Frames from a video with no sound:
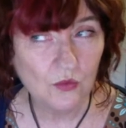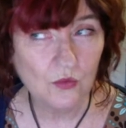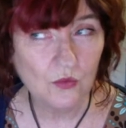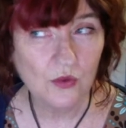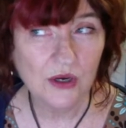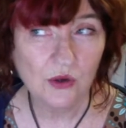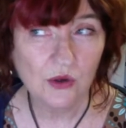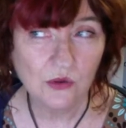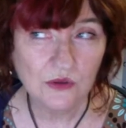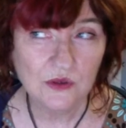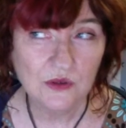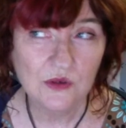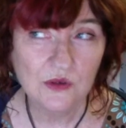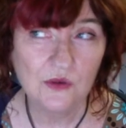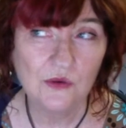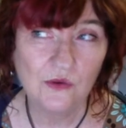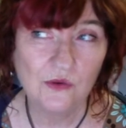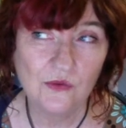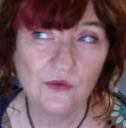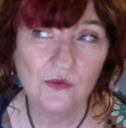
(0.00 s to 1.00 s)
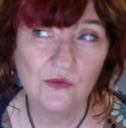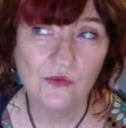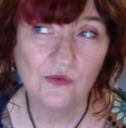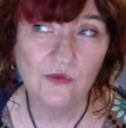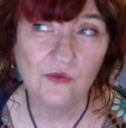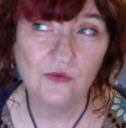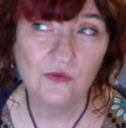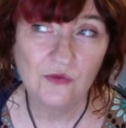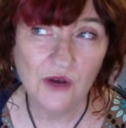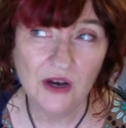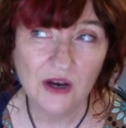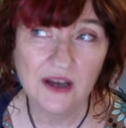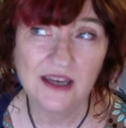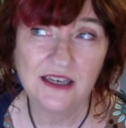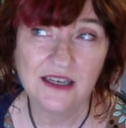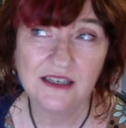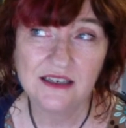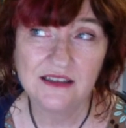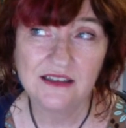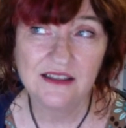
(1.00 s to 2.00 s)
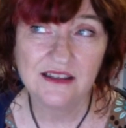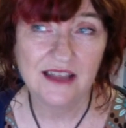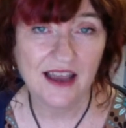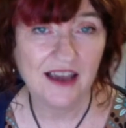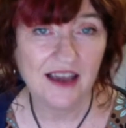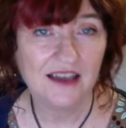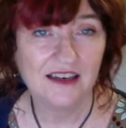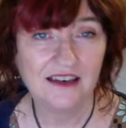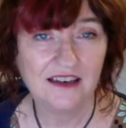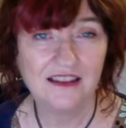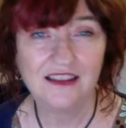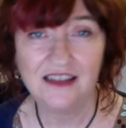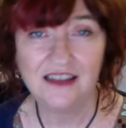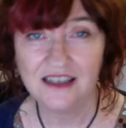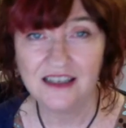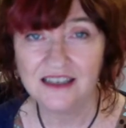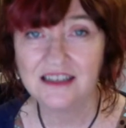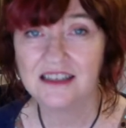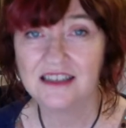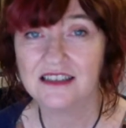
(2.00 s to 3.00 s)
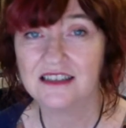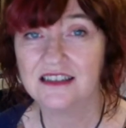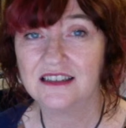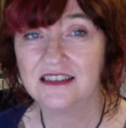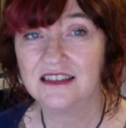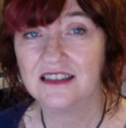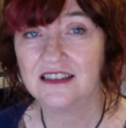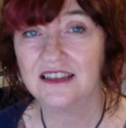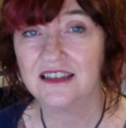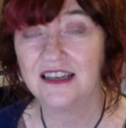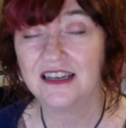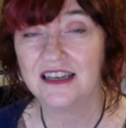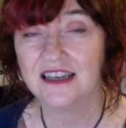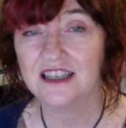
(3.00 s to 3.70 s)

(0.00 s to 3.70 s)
we also find that this